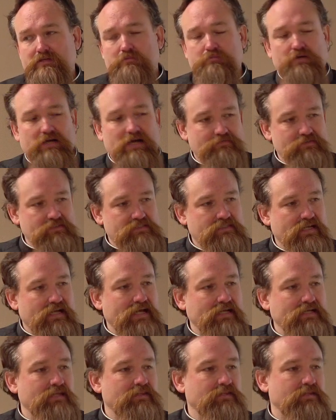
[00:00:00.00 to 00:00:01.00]

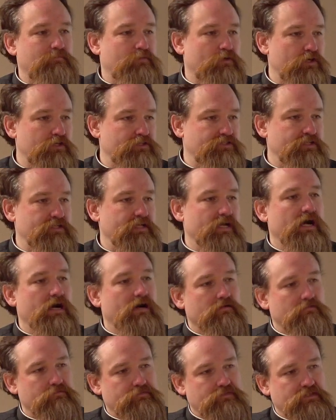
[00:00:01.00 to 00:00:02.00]
prophesied in the person
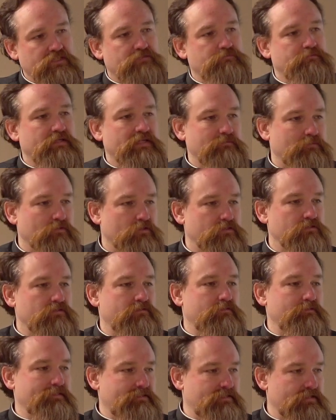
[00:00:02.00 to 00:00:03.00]
of these people who
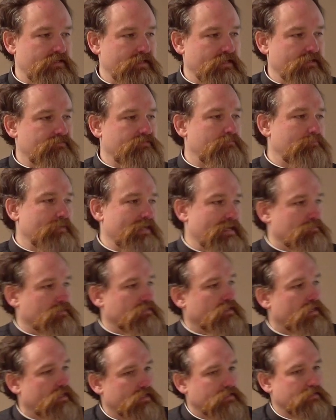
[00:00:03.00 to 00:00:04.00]
are returning from
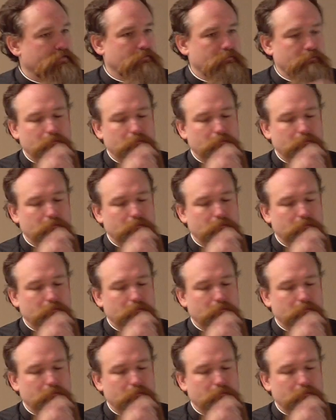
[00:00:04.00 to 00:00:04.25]
Babylon